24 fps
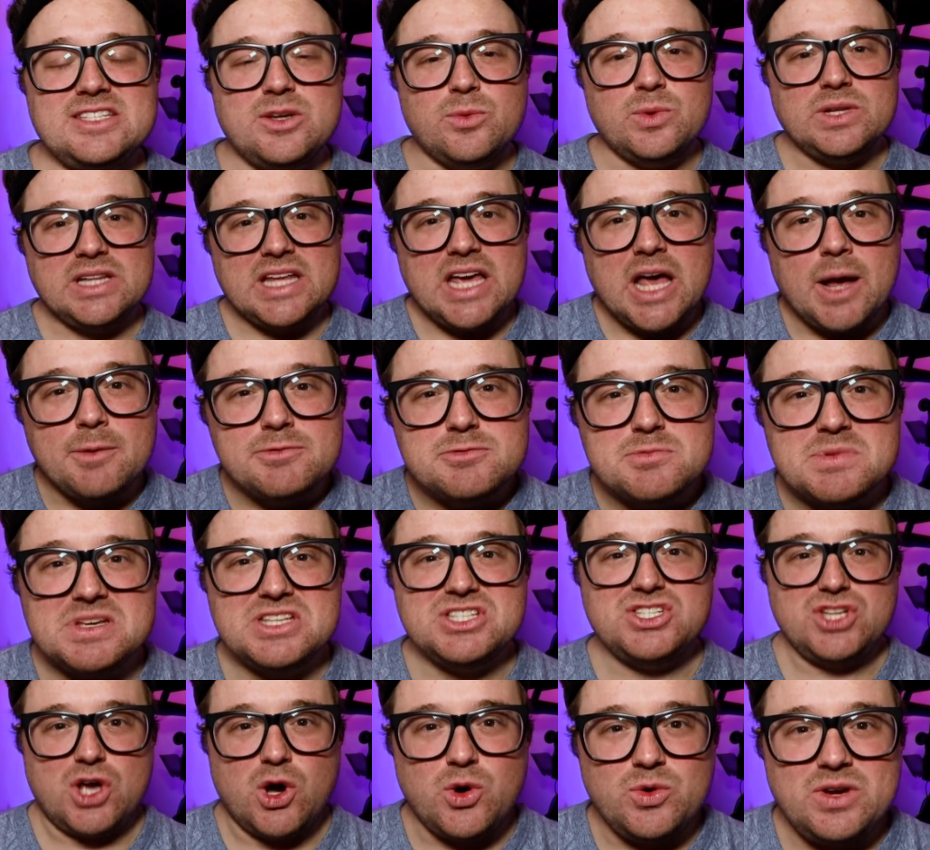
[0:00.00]
It really helps me
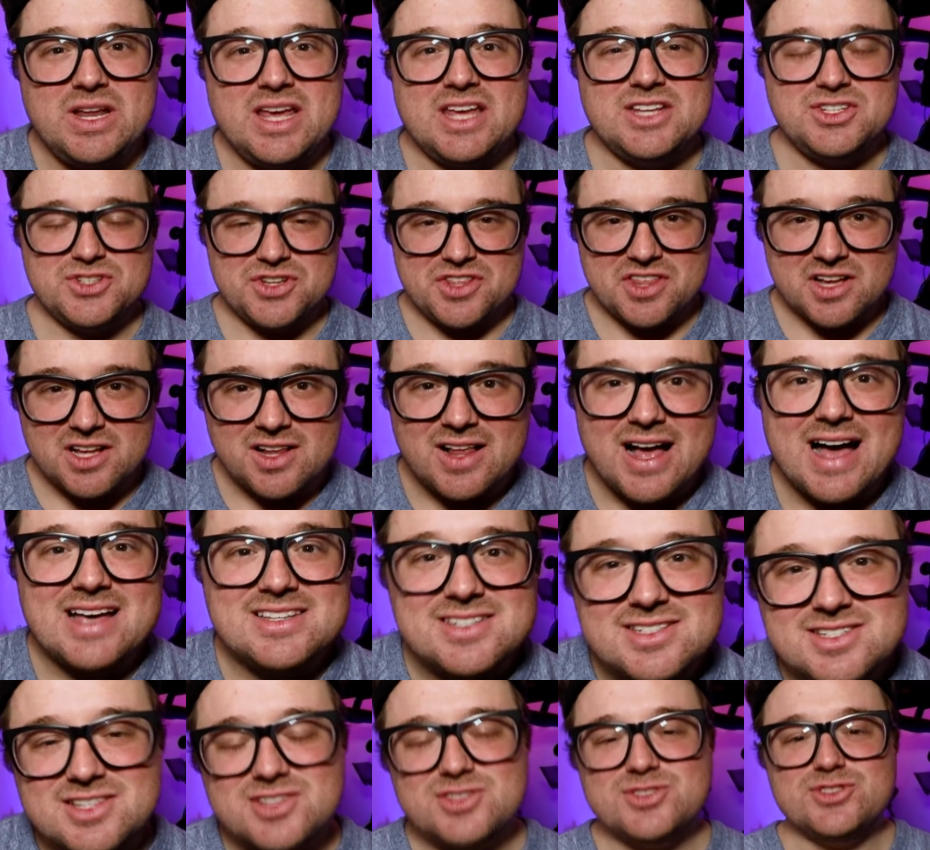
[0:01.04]
zone into the
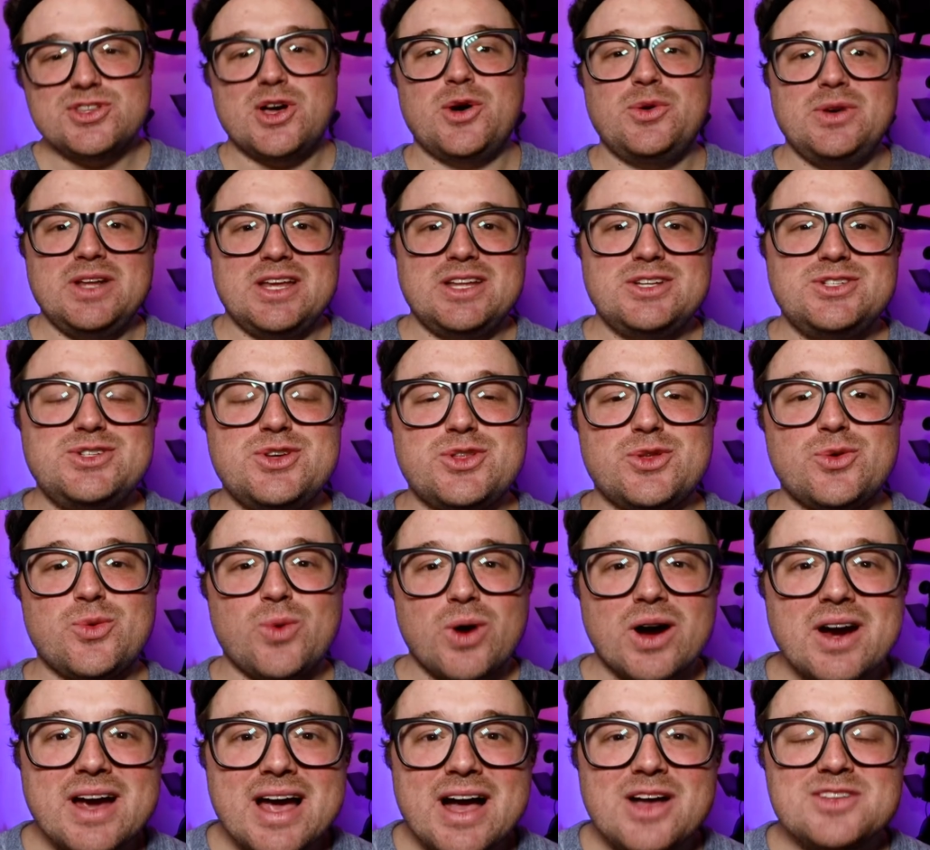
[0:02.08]
classes and zone into the
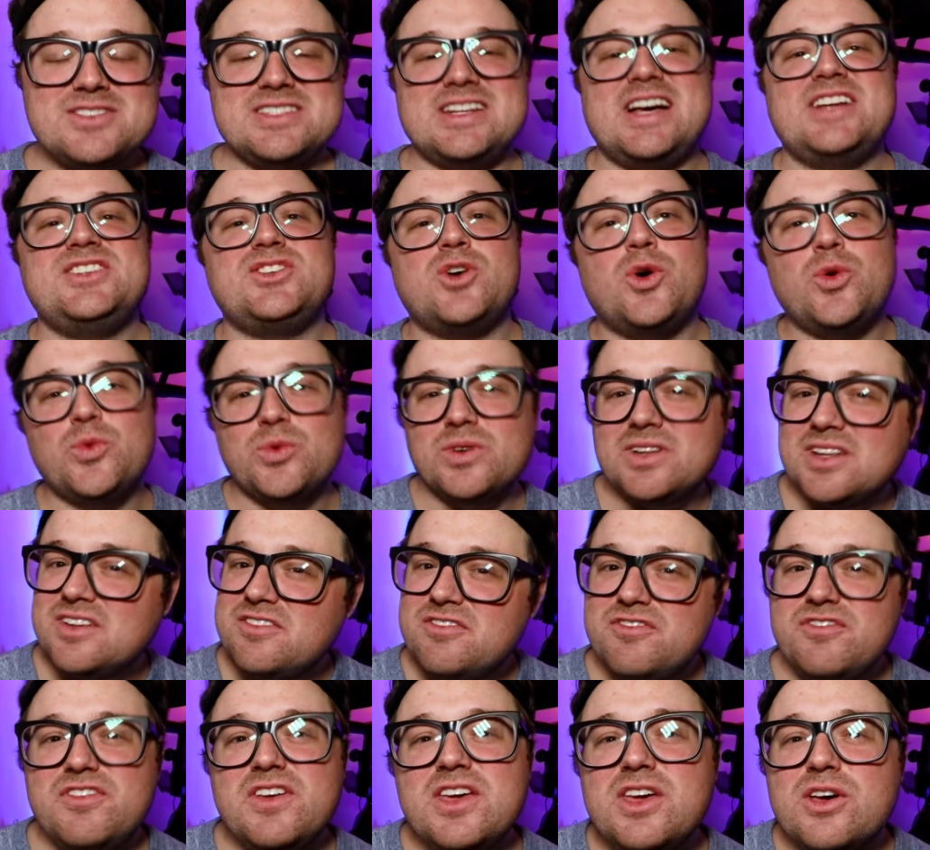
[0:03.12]
workouts, and I don't really
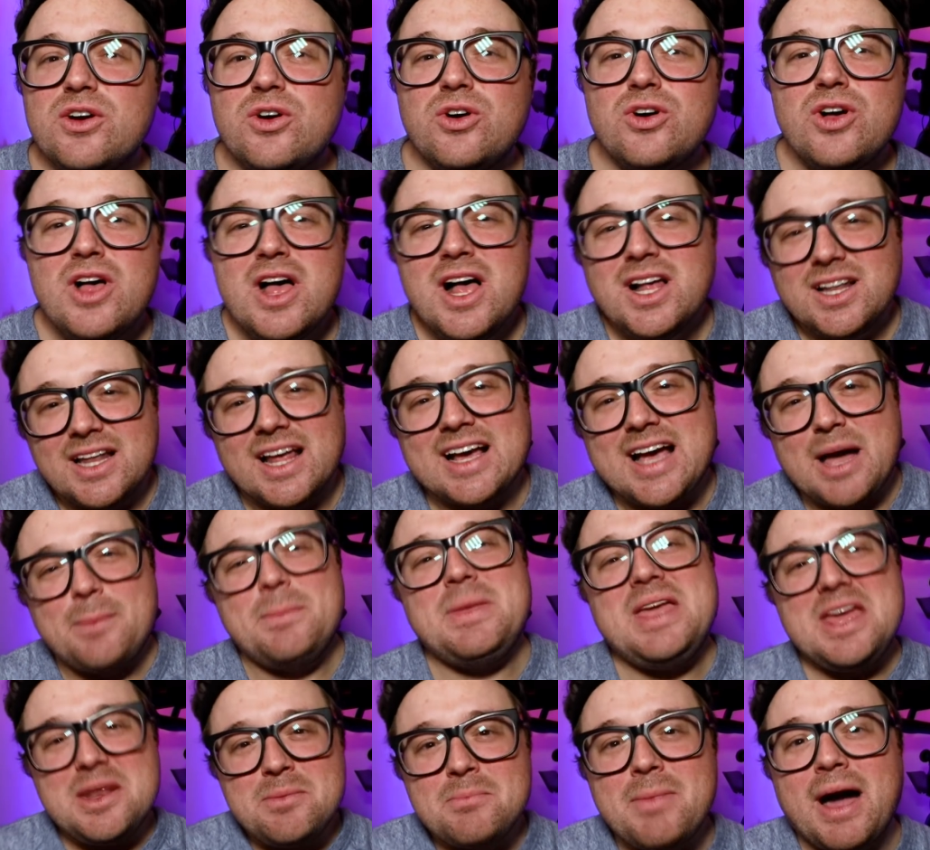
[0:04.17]
feel like I'm
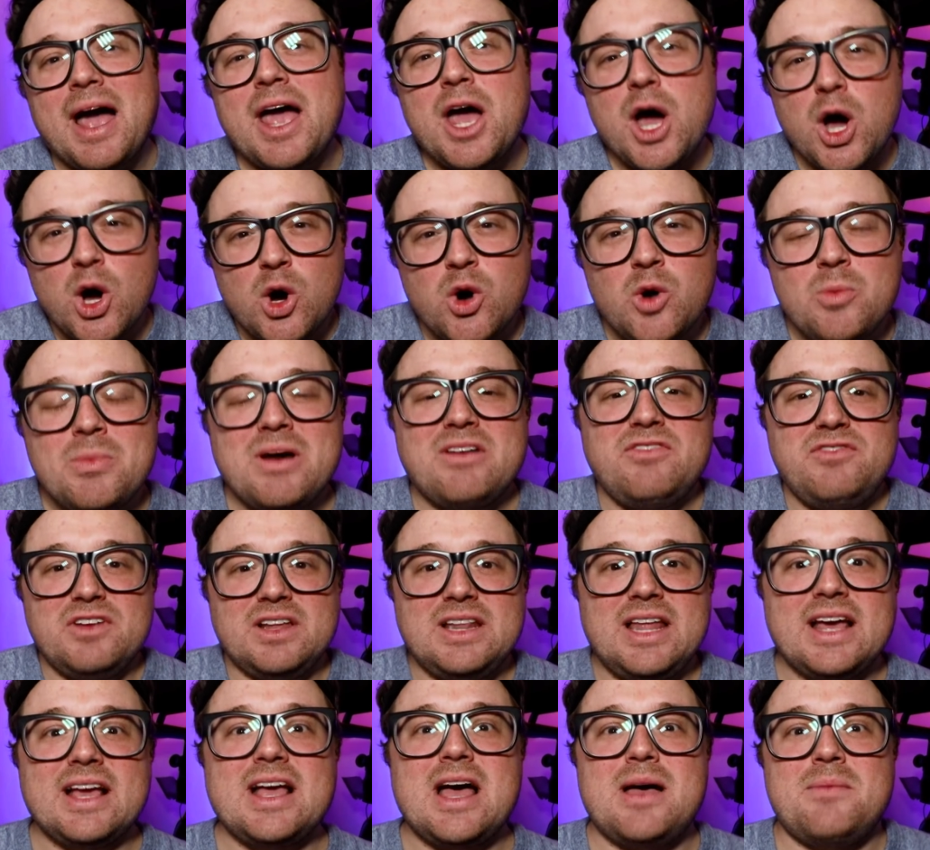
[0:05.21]
in my home. I feel
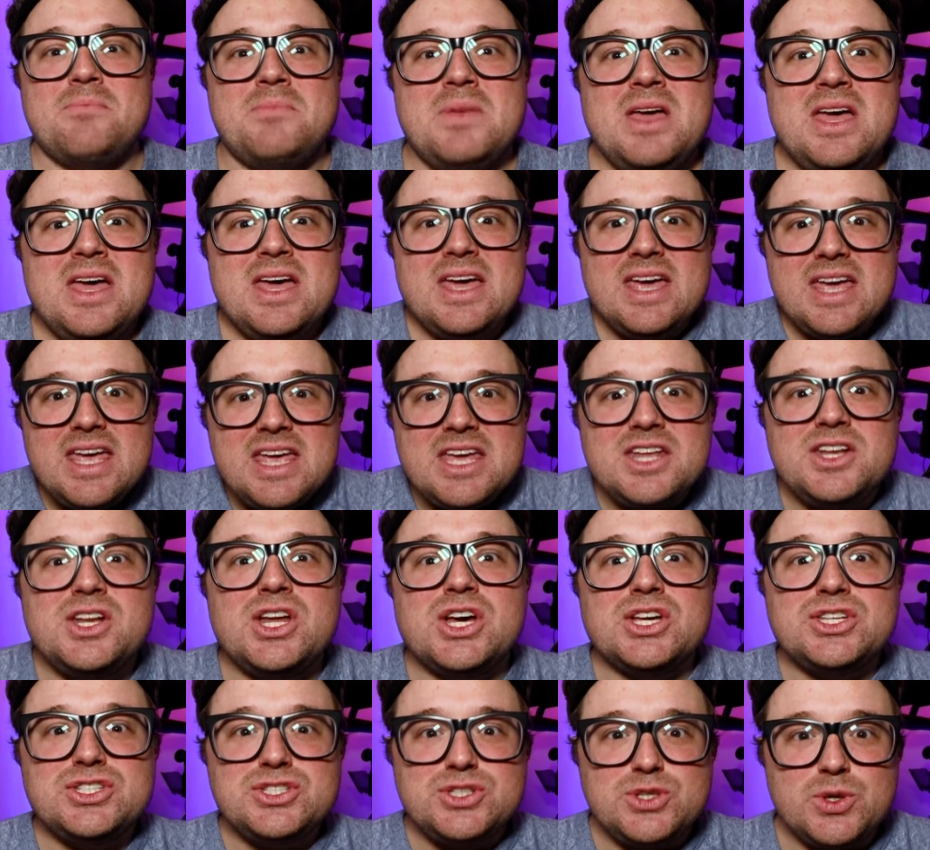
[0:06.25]
like I'm in
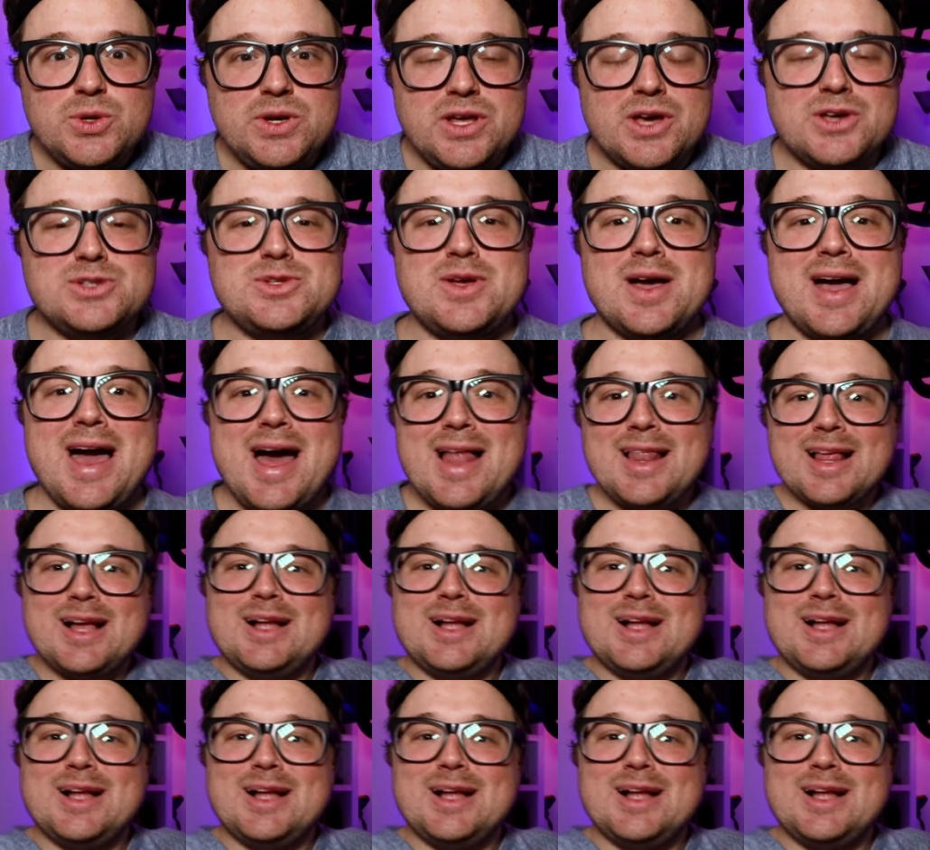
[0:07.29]
a studio. So I got